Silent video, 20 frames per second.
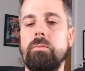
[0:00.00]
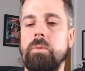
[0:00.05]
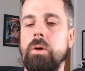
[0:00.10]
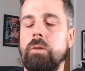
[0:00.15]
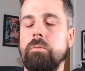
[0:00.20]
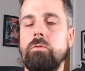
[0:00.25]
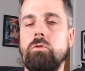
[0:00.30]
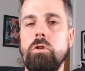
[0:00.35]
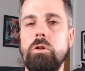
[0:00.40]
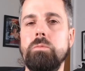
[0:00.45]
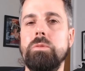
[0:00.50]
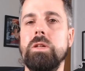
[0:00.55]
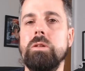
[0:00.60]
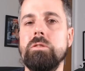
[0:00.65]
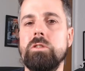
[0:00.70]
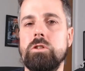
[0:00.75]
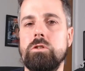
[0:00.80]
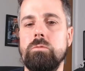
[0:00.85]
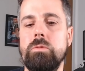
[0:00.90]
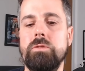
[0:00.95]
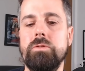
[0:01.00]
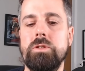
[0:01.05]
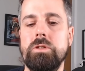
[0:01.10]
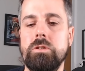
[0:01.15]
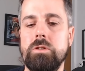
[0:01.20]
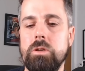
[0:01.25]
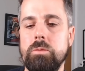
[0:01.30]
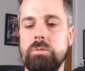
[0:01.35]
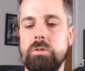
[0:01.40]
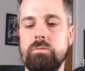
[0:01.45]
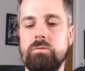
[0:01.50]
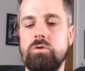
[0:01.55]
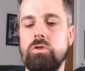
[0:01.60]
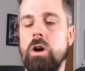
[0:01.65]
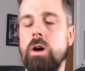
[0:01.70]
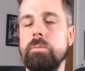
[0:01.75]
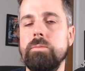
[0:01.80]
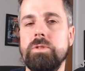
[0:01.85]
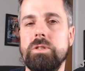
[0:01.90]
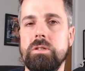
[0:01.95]
I've grouped instruments in terms of
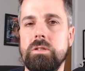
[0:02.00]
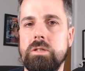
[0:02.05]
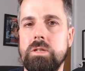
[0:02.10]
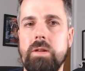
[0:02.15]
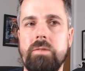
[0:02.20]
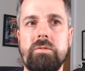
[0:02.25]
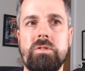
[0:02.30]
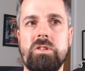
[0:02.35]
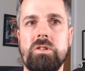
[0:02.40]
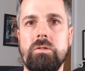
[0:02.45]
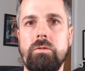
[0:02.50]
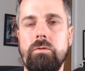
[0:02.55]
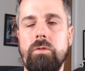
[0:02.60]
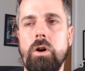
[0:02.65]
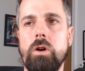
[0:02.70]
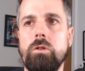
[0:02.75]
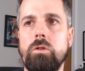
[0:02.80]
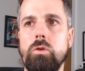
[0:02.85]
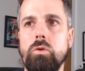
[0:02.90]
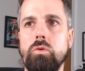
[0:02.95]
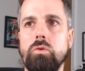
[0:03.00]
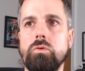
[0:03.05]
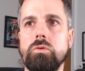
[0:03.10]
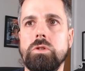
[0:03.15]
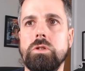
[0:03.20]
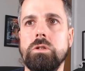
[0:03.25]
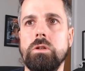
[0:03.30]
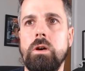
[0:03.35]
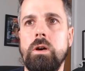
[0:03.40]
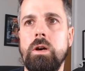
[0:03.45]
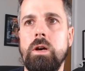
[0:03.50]
drums, synths, vocals,